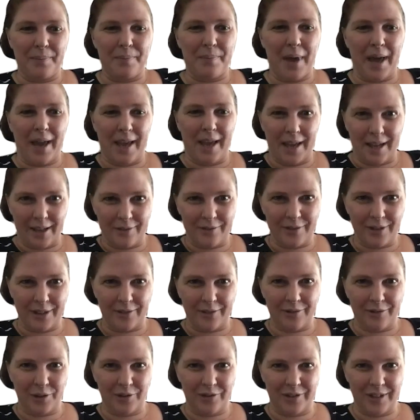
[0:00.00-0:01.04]
pelvic
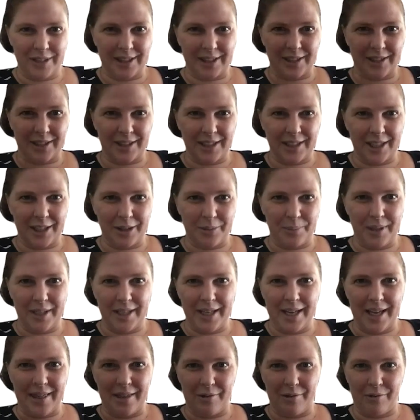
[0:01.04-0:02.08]
floor physical therapy
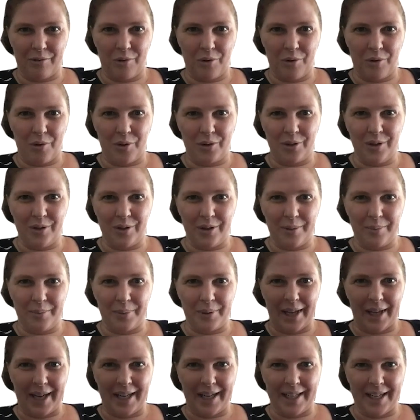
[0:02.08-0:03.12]
and the role you can
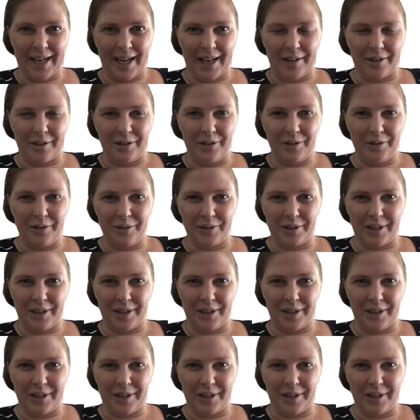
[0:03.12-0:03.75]
play and how you